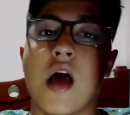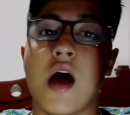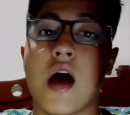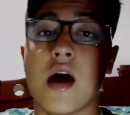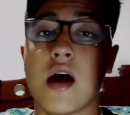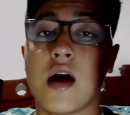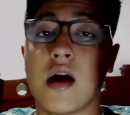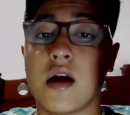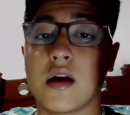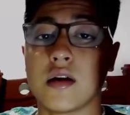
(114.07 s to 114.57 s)

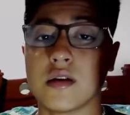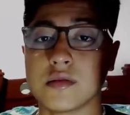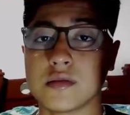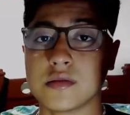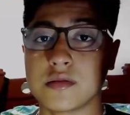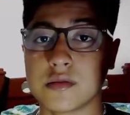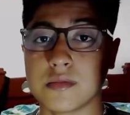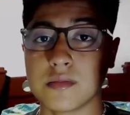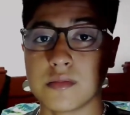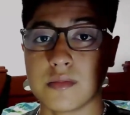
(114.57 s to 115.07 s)

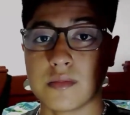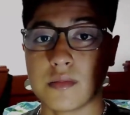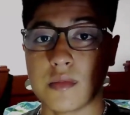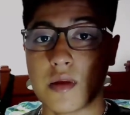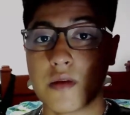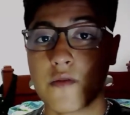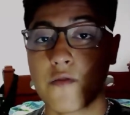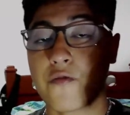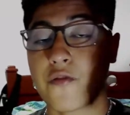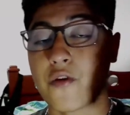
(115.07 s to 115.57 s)
And
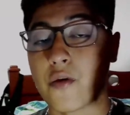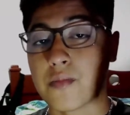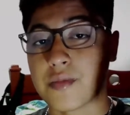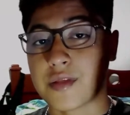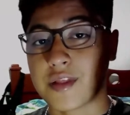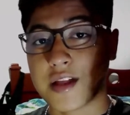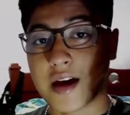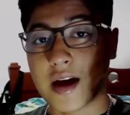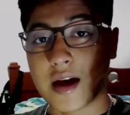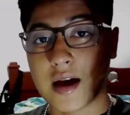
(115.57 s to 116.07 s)
from
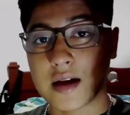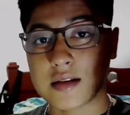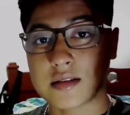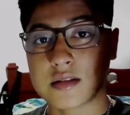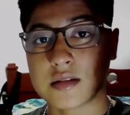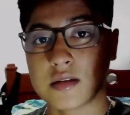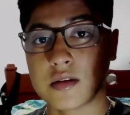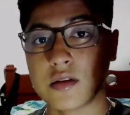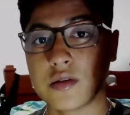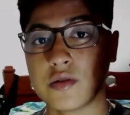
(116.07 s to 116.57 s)
that,